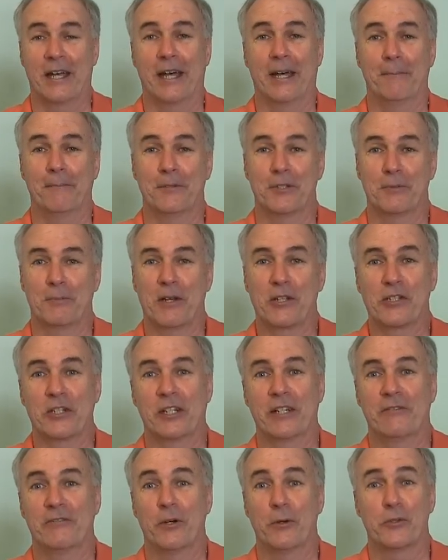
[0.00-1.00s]
um,
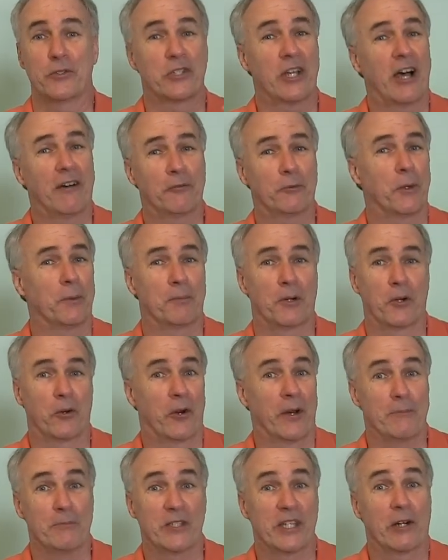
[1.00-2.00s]
especially of those software
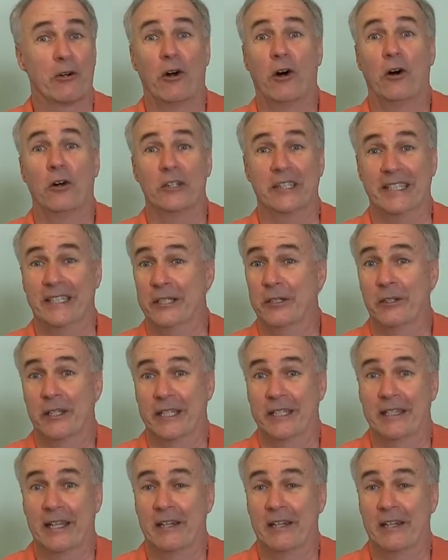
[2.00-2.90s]
programs, they're all yearly.